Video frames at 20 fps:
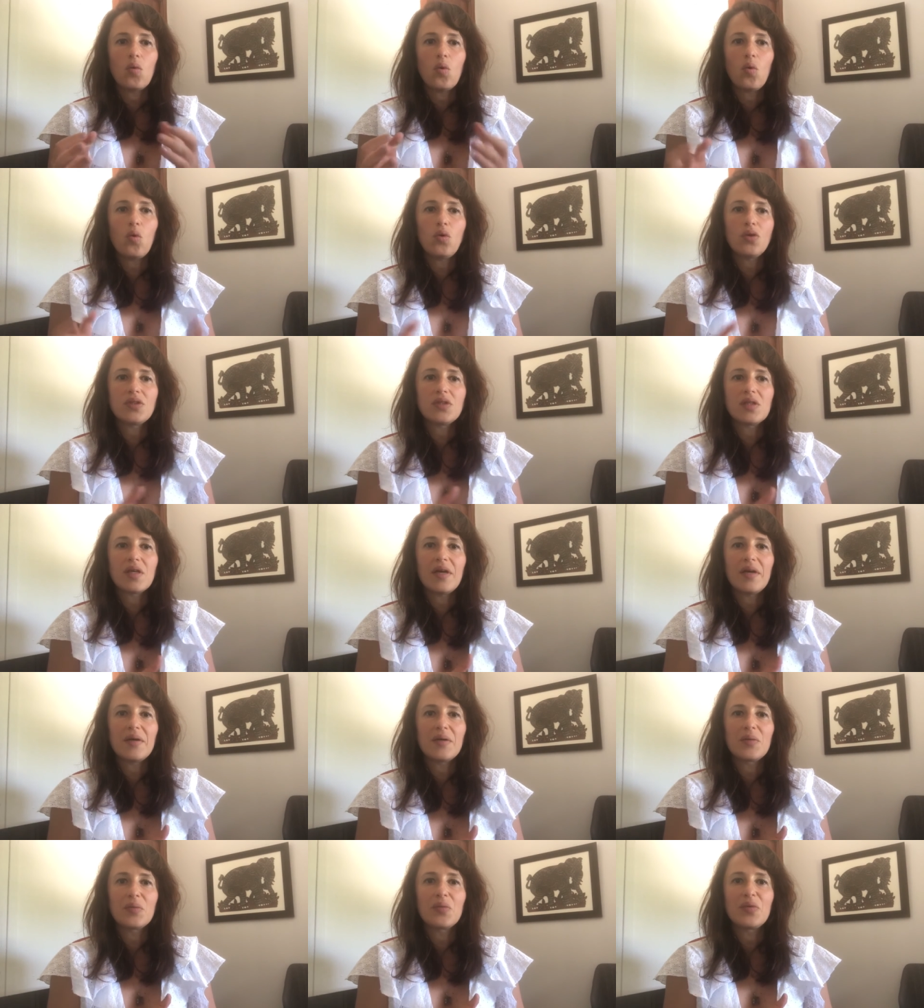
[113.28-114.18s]

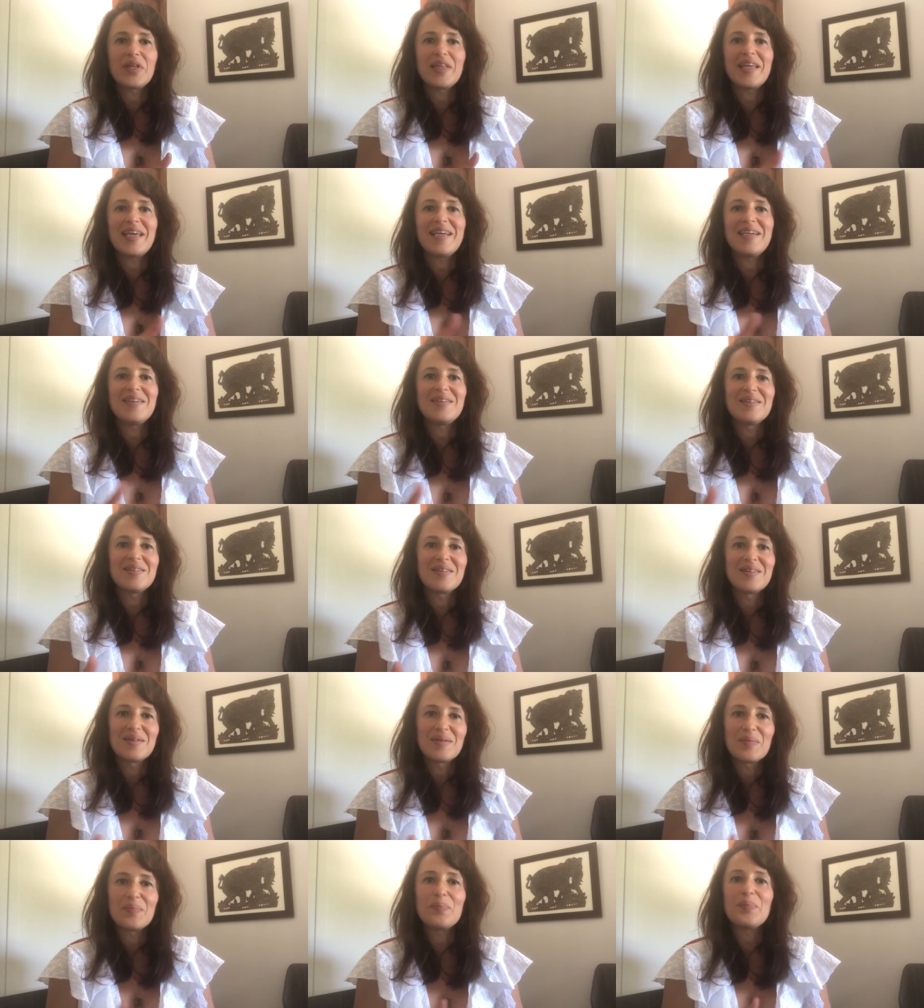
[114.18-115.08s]
Also within
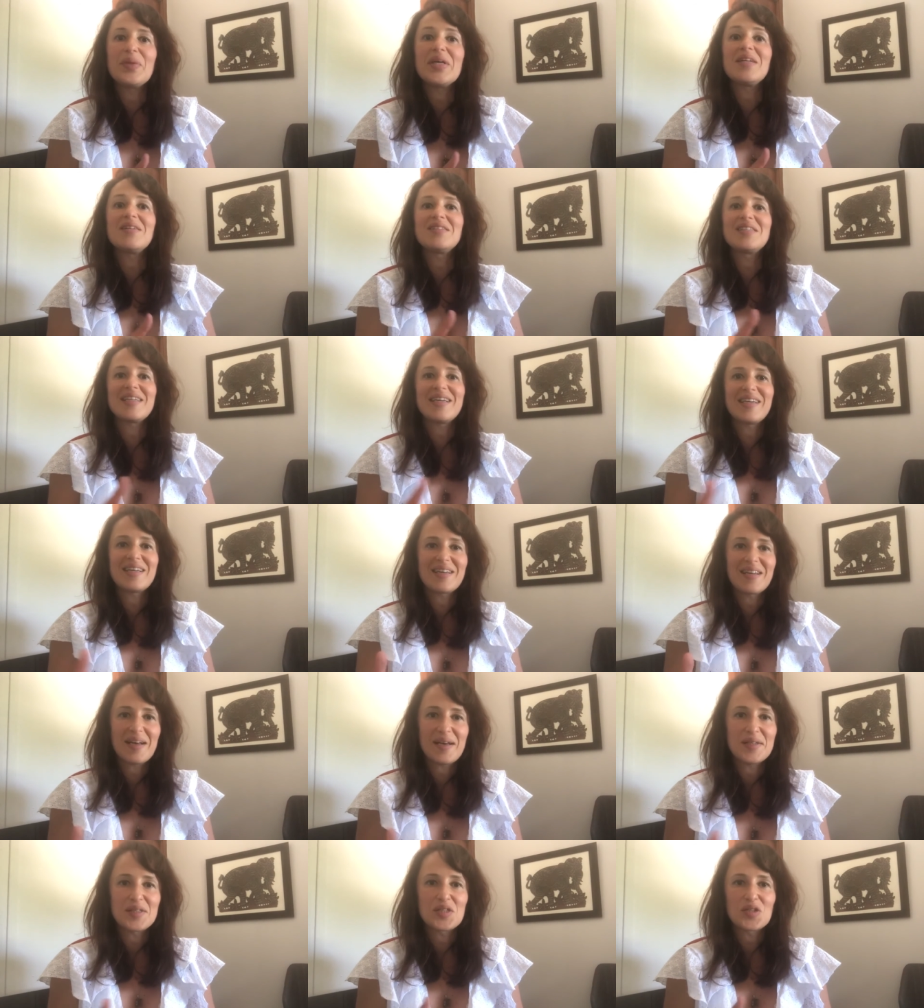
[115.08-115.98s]
building
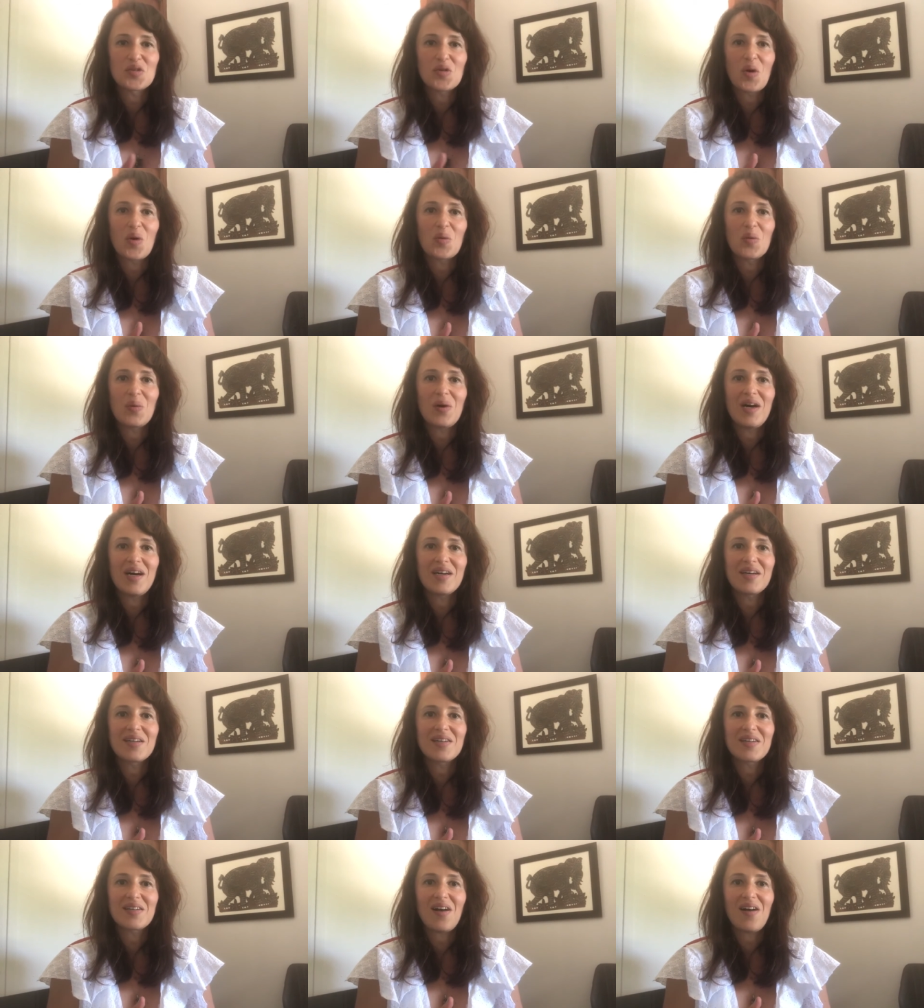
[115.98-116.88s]
a strong
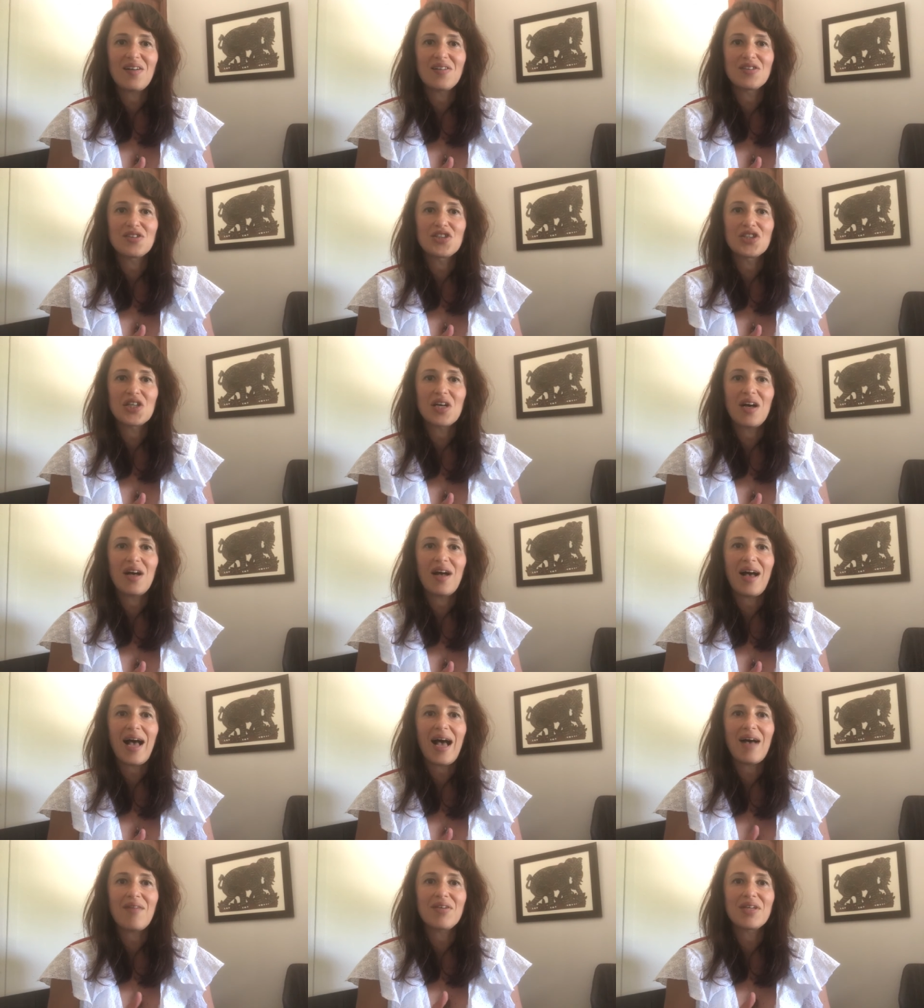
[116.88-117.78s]
work culture,
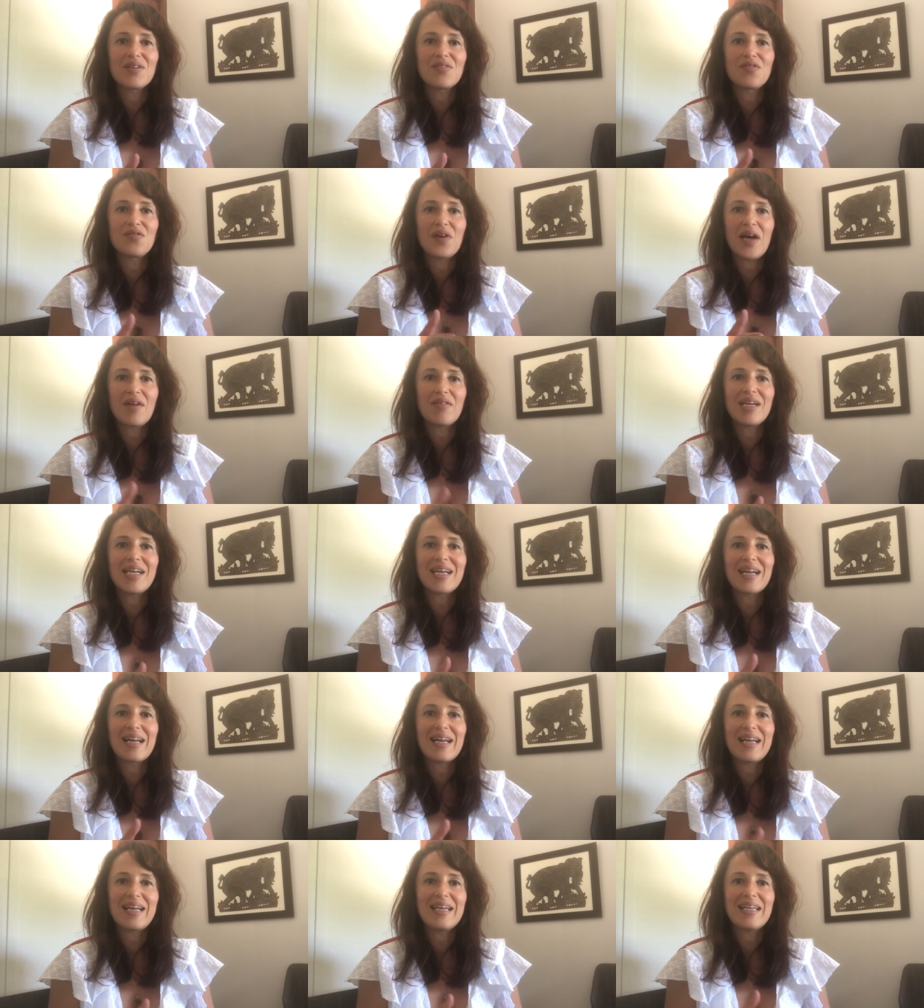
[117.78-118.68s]
having very
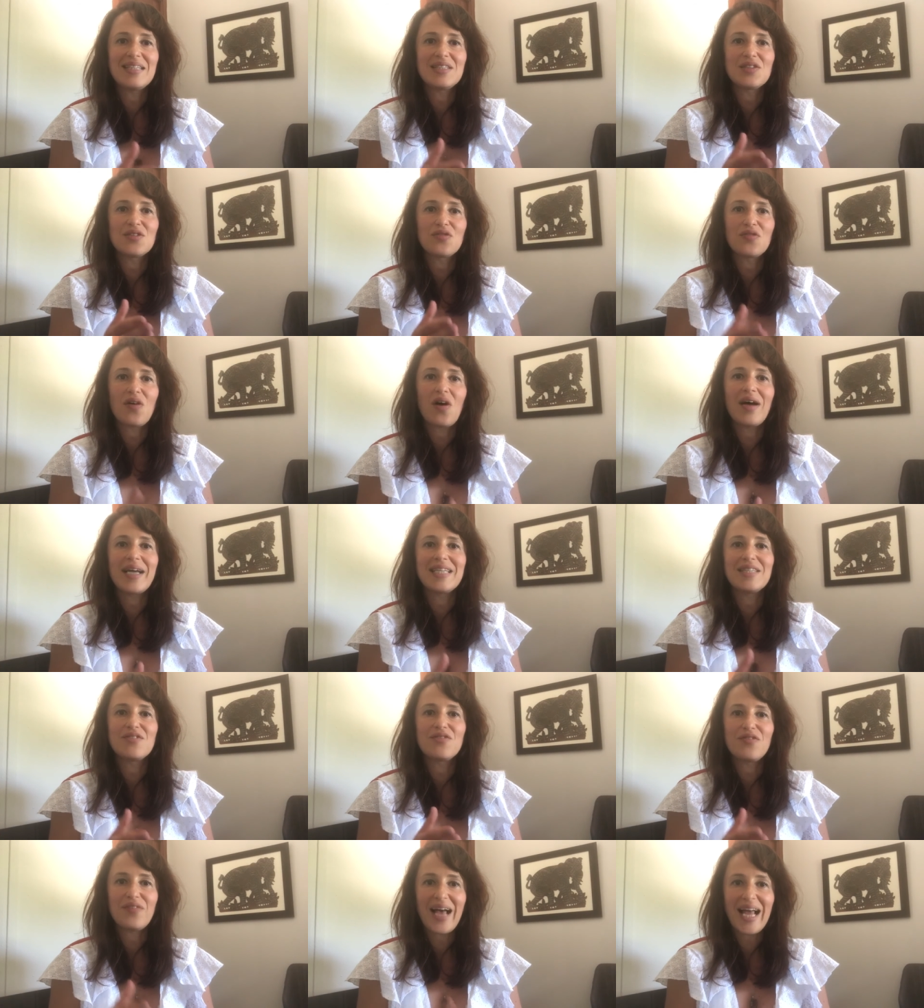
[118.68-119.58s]
clearly
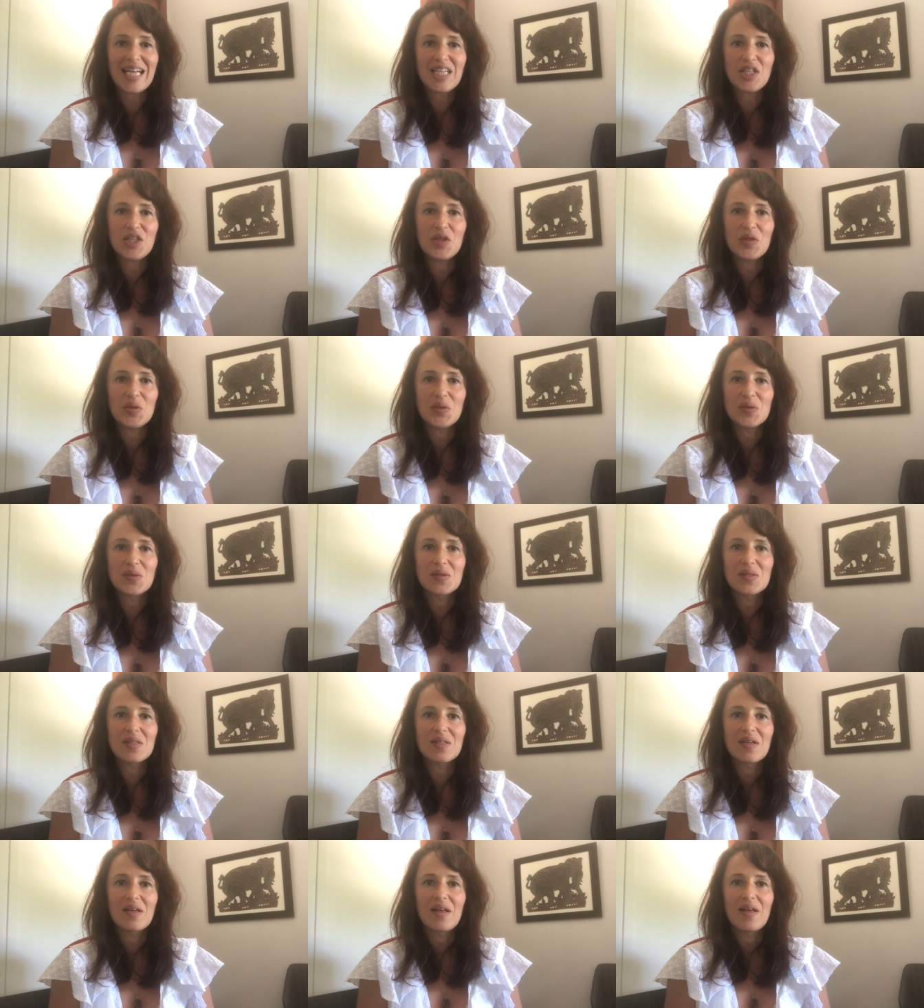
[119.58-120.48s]
defined
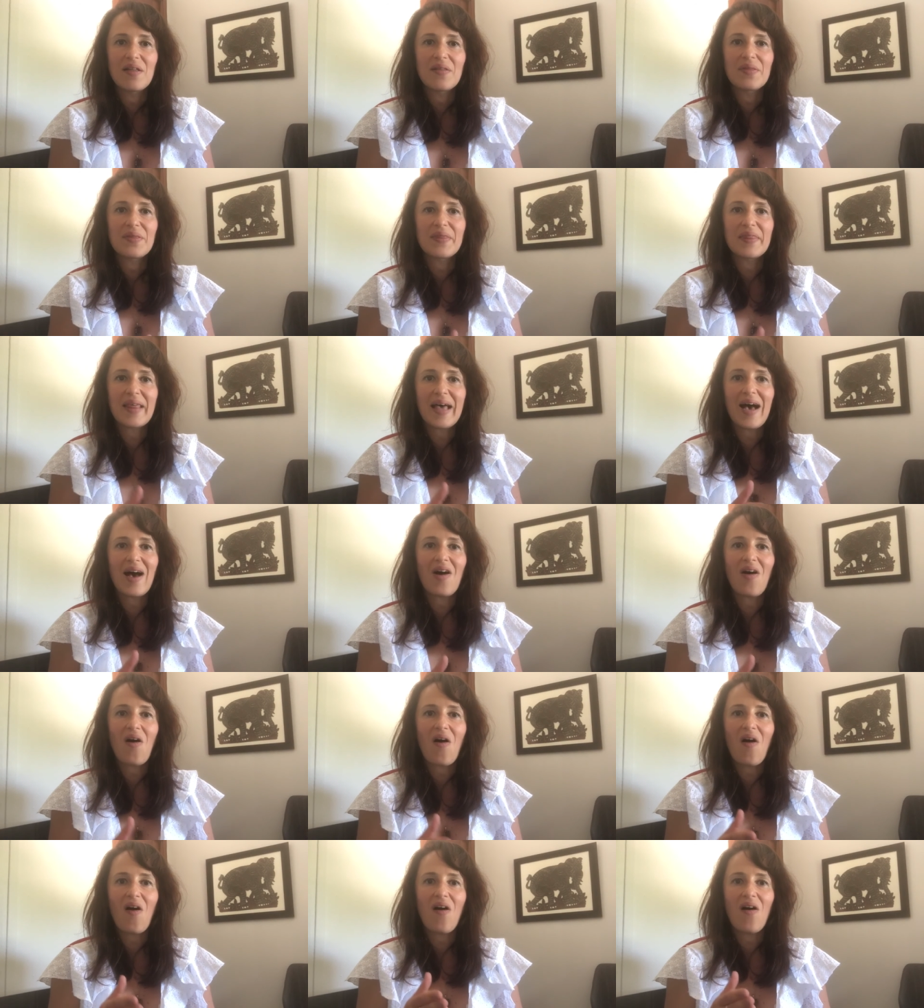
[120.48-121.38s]
values that
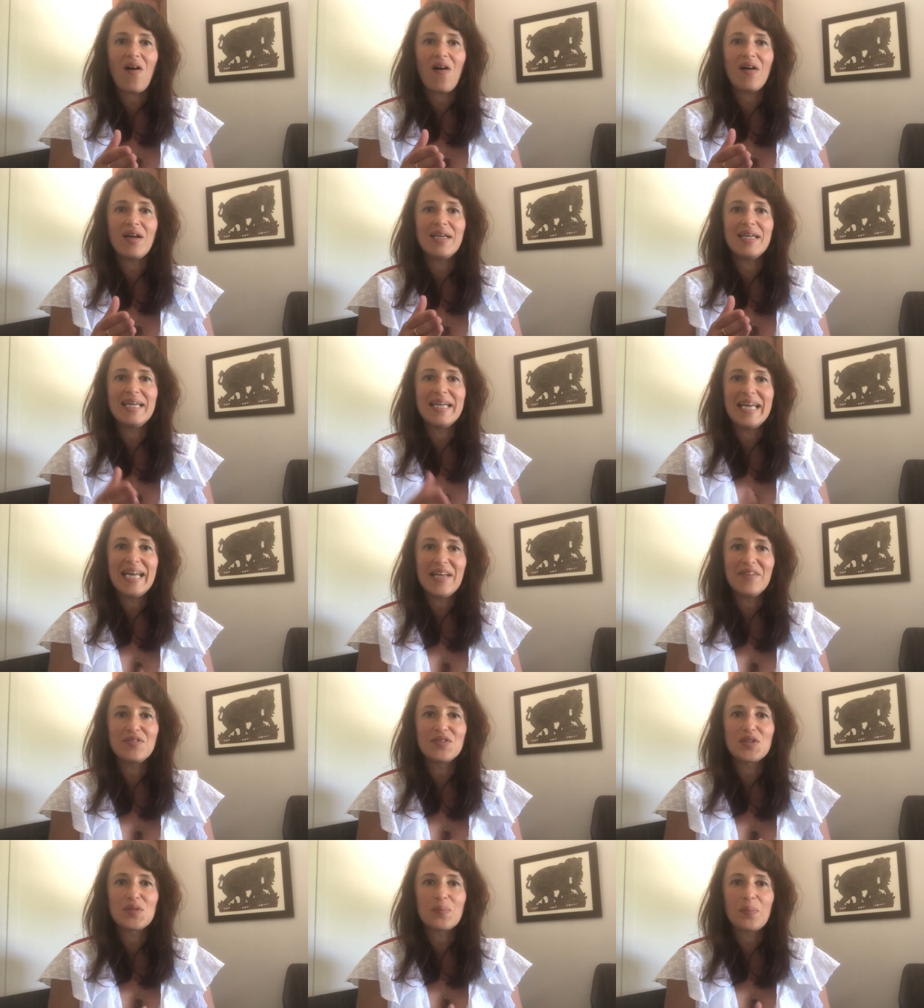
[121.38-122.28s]
are
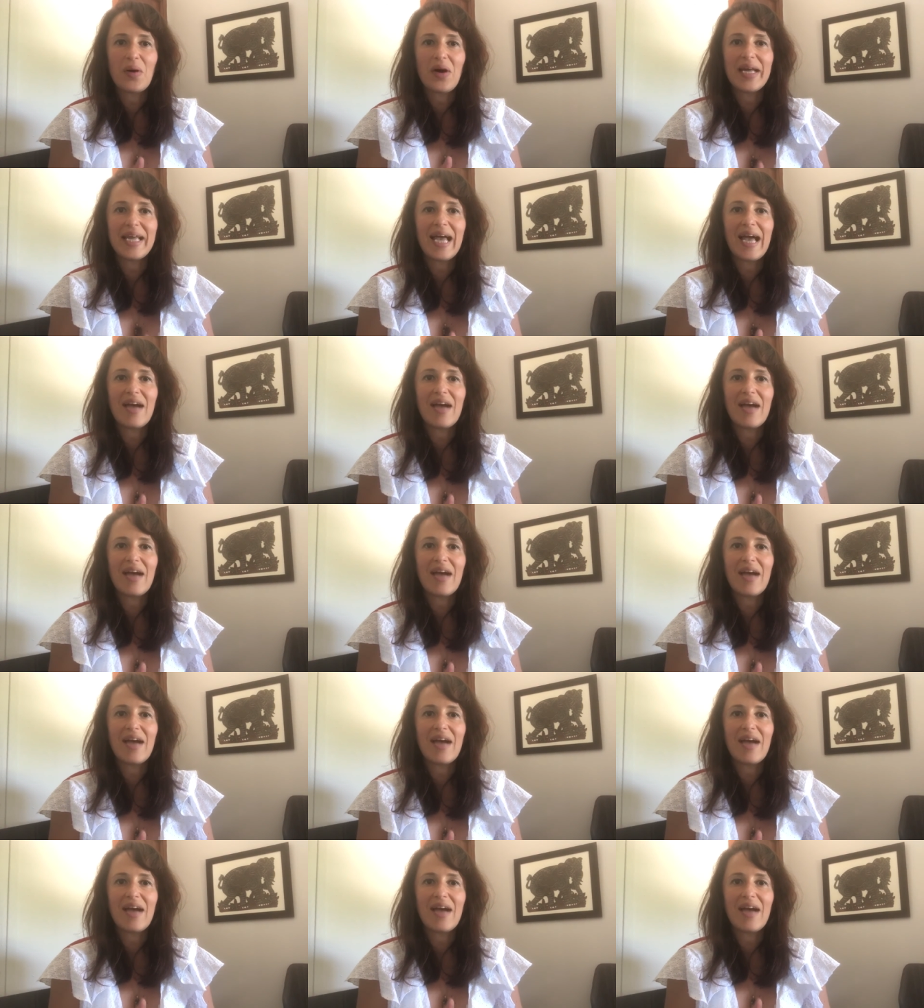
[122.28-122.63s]
lived by